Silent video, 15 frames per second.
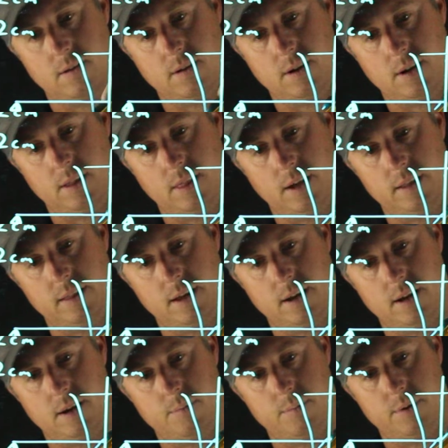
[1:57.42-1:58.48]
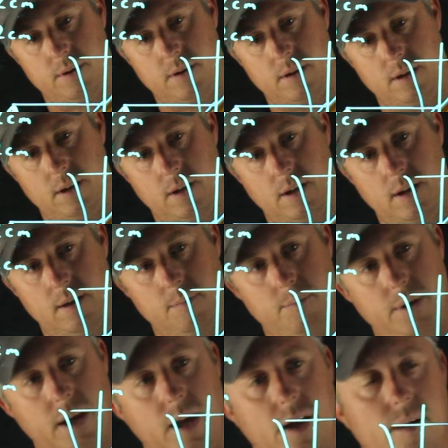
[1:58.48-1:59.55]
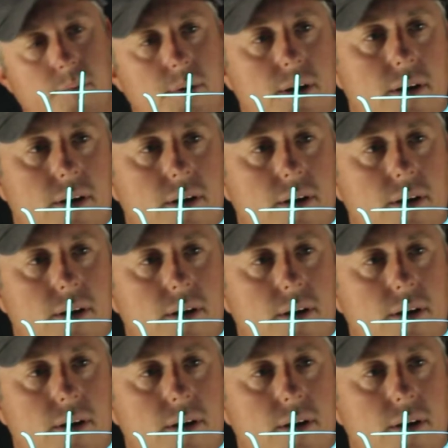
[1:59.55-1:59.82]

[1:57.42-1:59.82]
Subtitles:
I line that up, and bam.